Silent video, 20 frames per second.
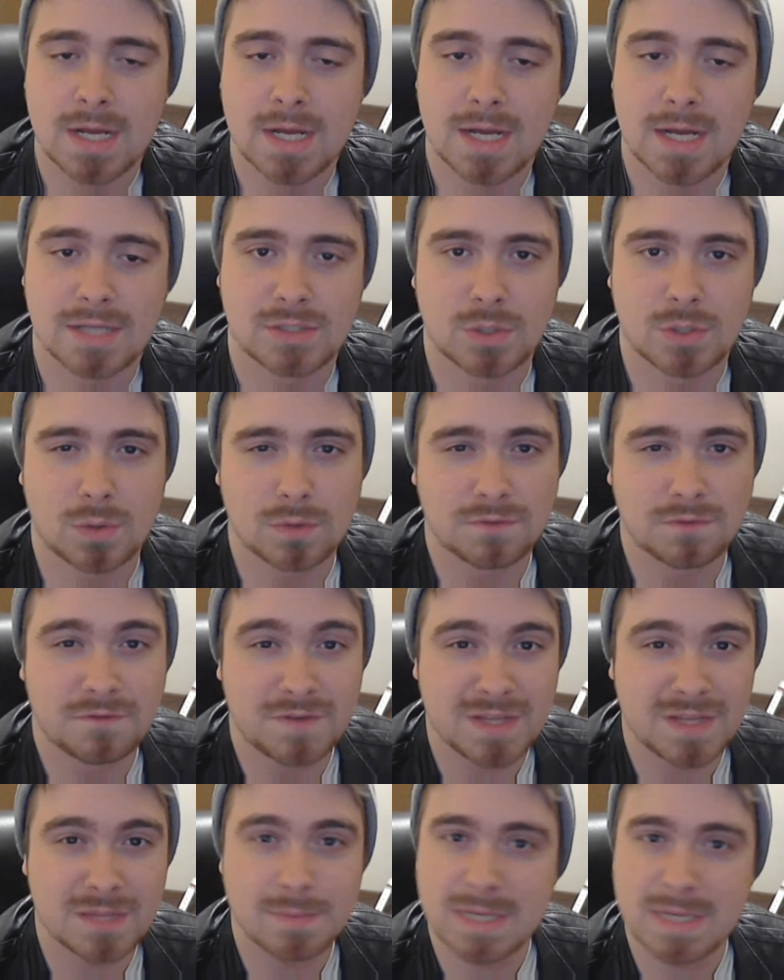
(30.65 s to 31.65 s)
It's an old
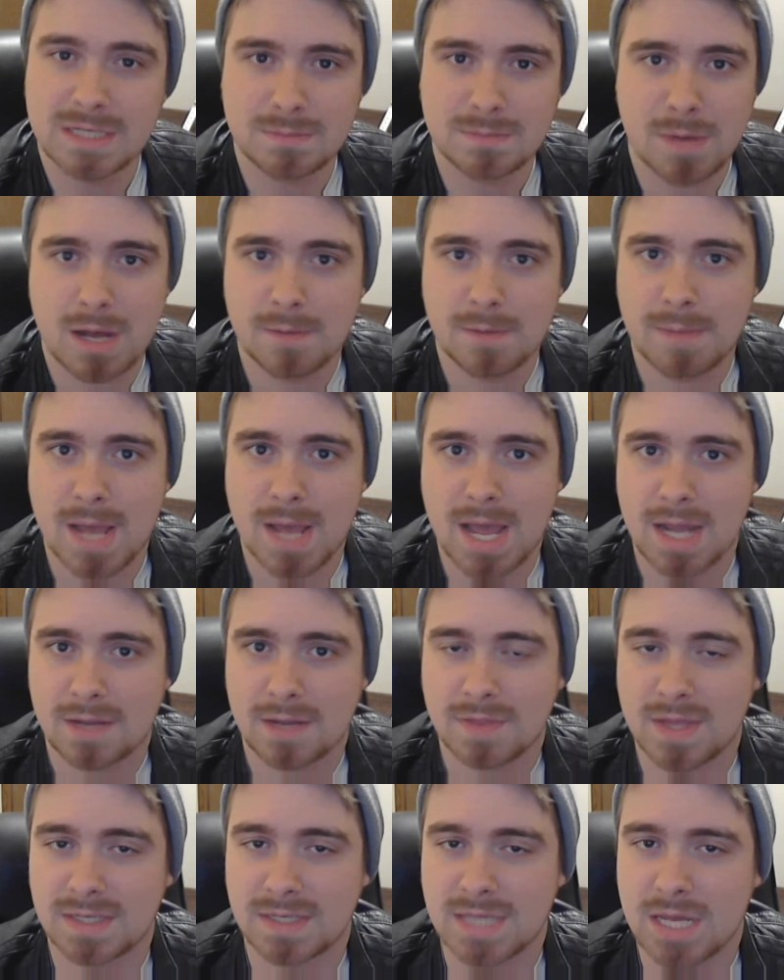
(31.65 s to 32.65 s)
Feed the Beast mod
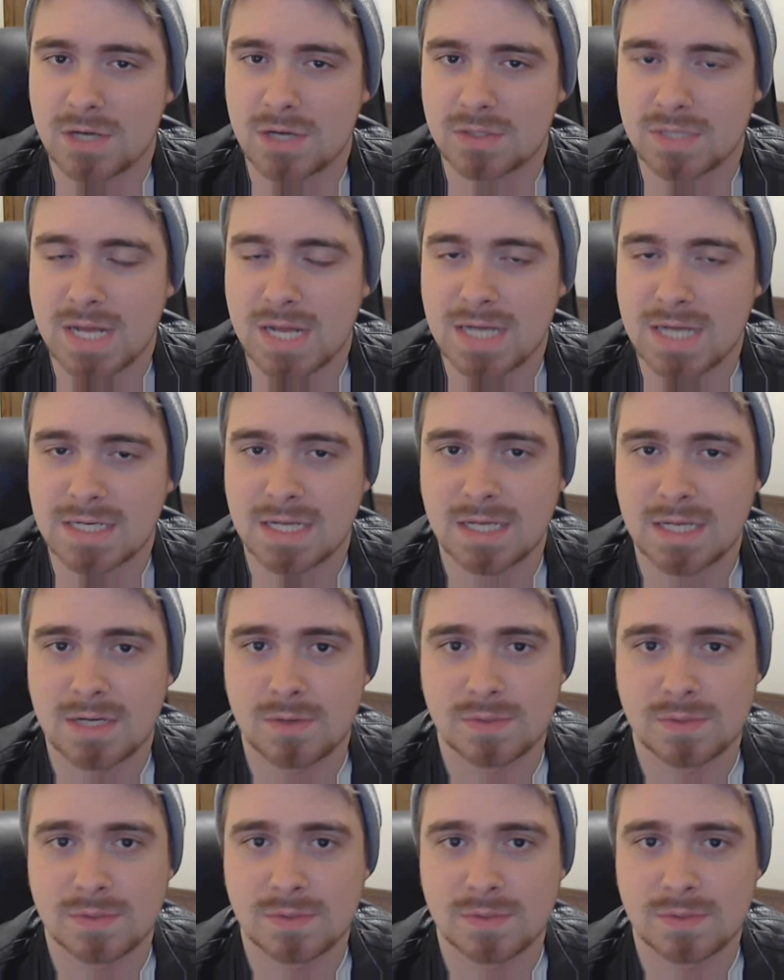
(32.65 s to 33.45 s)
pack that Taters and I did.